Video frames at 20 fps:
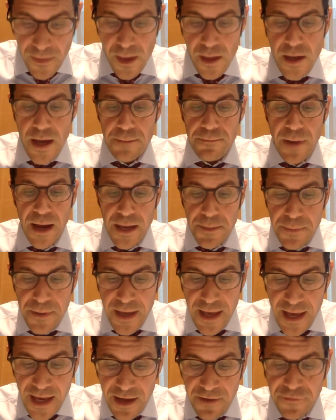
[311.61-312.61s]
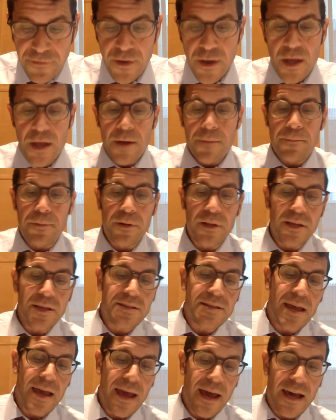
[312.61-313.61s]
on my behalf, please
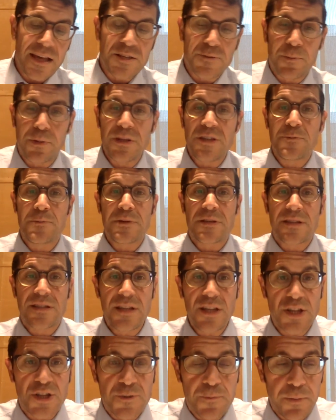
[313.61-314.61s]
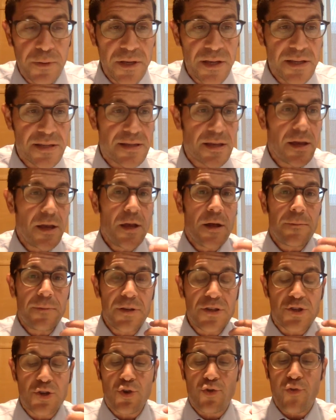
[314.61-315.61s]
ask, please beseech, please
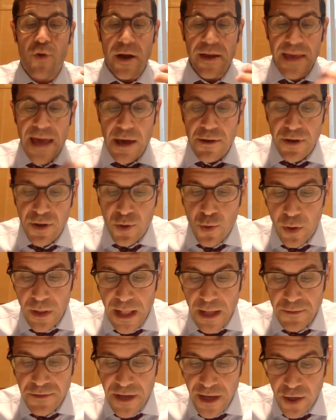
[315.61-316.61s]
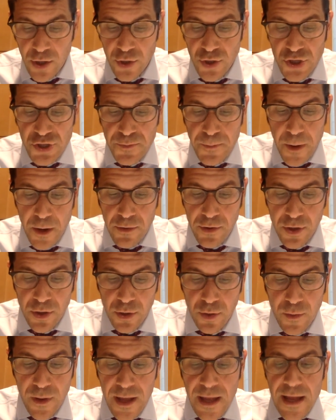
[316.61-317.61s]
cry out and call out to HaKadosh Baruch
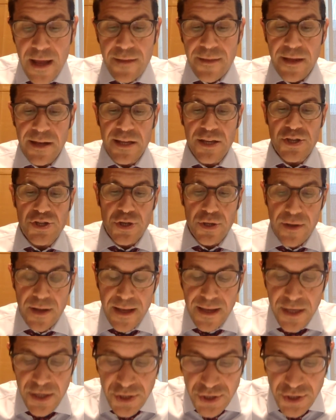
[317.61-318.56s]
Hu that he should